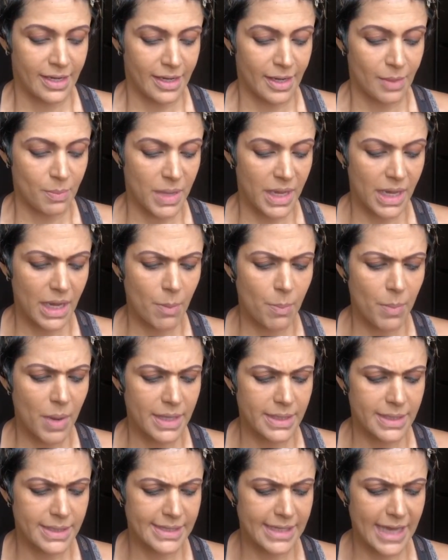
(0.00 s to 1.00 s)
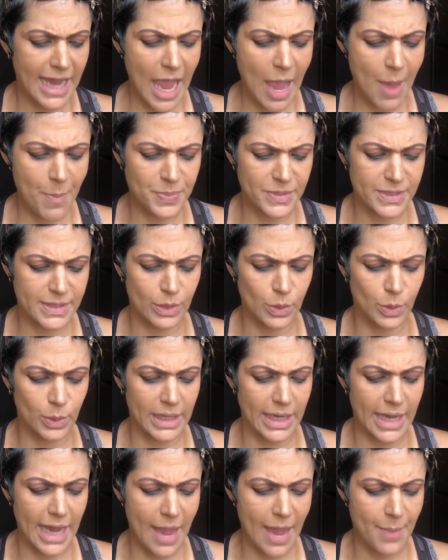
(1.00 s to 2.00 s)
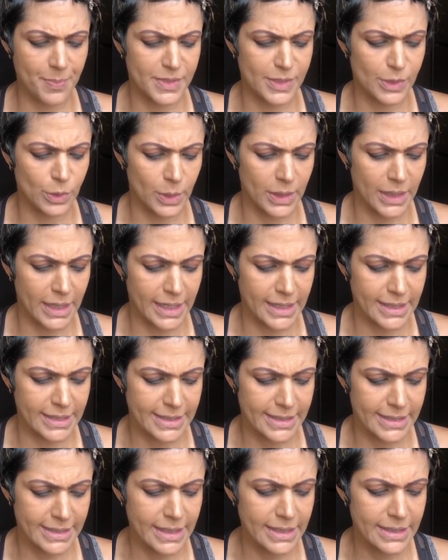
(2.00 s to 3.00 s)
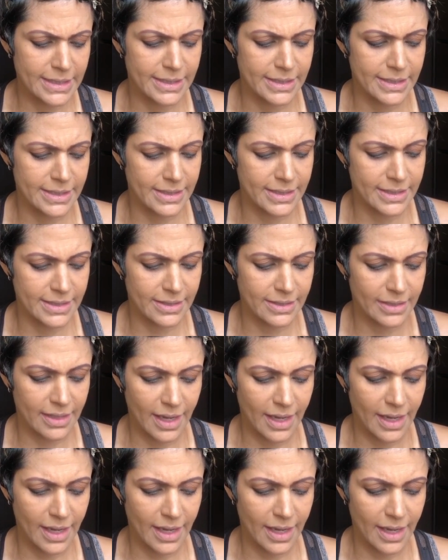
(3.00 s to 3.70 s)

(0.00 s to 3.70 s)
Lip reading: a makeup artist absolutely insists.